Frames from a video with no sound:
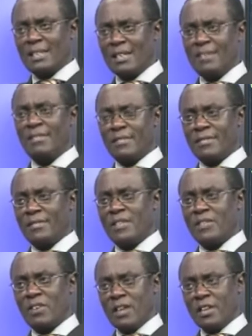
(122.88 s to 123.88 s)
leave
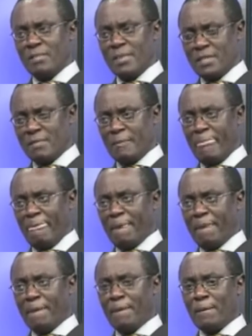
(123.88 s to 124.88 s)
as running mate.
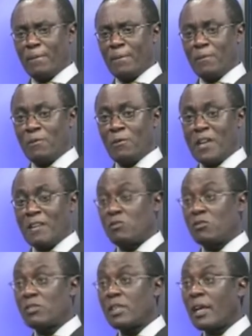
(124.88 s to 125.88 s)
So Ruto has
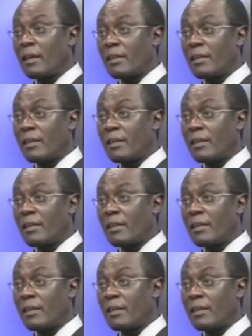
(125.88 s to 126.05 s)
no say.